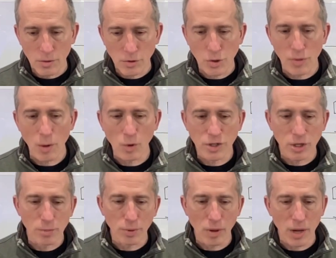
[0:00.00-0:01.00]
So they want
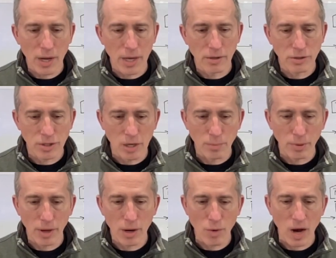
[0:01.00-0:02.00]
you to play, let's see,
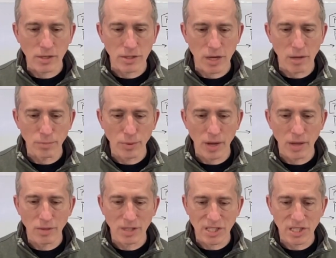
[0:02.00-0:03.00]
play Rockets Again,
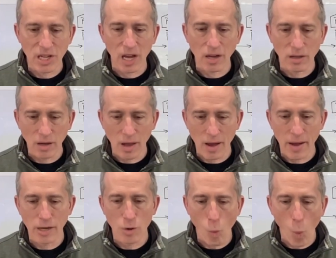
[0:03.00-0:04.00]
playing the second
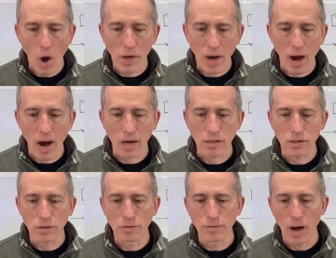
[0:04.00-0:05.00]
line 1
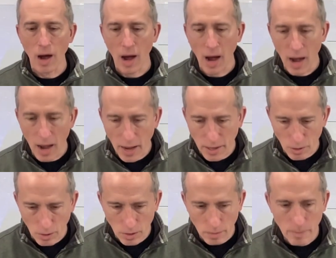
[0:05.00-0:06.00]
octave
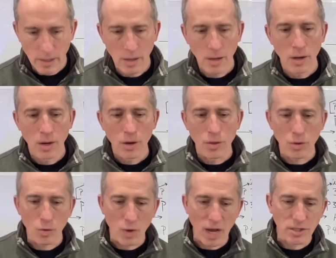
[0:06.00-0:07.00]
higher.
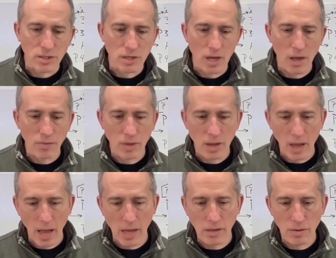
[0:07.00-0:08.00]
The rest and the
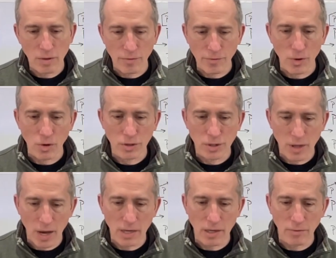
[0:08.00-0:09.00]
end of the first
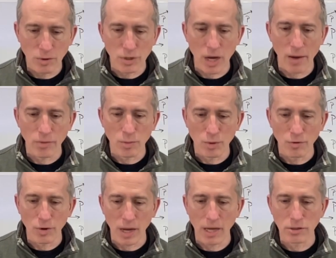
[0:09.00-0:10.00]
line give you time to move
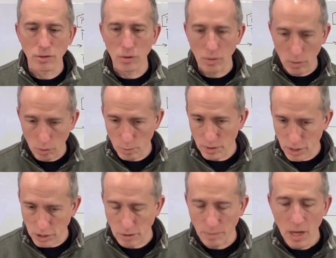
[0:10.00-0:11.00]
your hands to the new
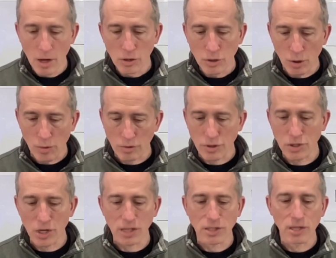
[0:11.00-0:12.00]
position. So they're
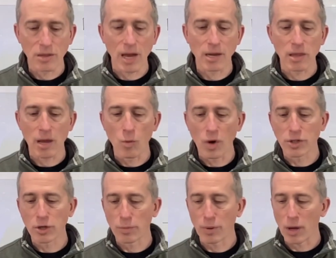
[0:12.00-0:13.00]
suggesting that they want
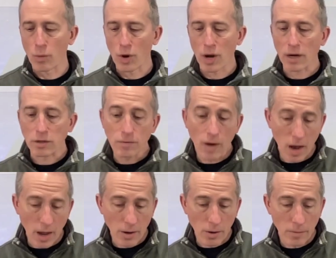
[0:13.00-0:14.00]
you to play 1 octave
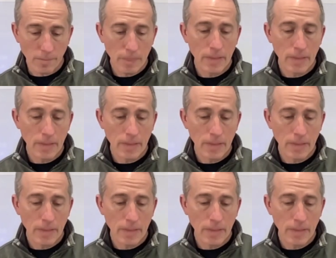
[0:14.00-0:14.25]
higher